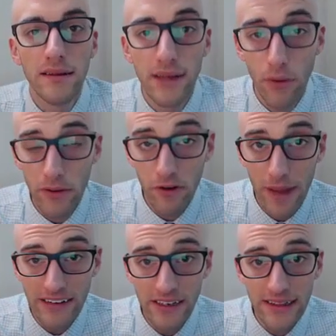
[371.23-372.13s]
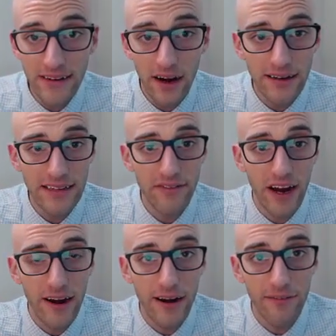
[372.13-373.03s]
So when we're measuring the targets of
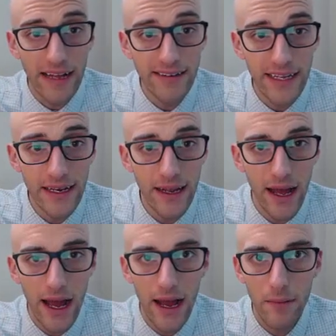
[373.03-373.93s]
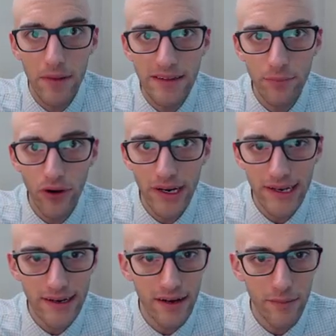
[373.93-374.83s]
our intervention, it's important
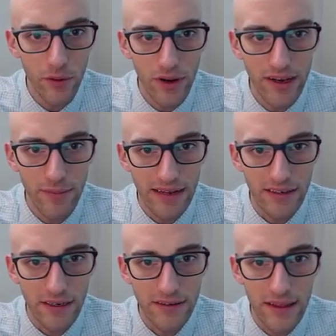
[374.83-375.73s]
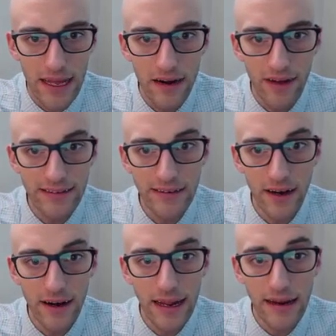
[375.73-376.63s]
to determine what to measure. So the intervention
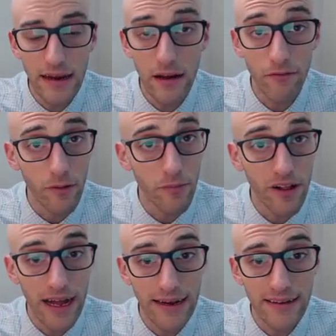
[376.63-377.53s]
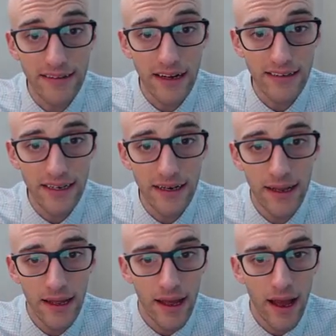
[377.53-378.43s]
target can come from client
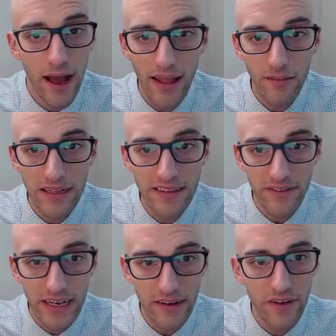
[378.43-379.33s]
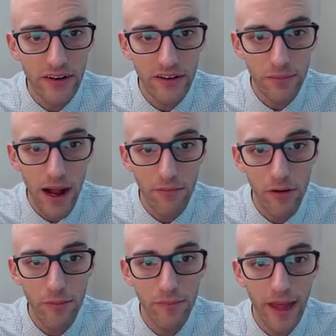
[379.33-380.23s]
discussion, elements of an individual's
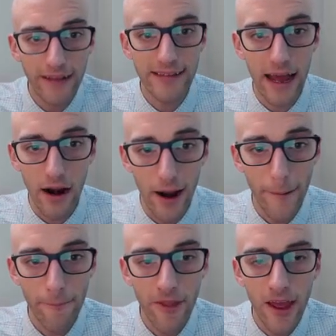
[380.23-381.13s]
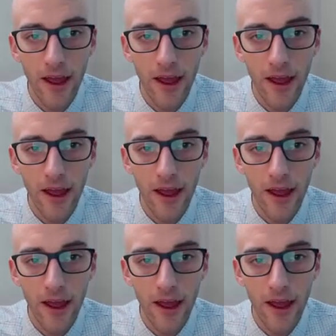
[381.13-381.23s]
problem, etc.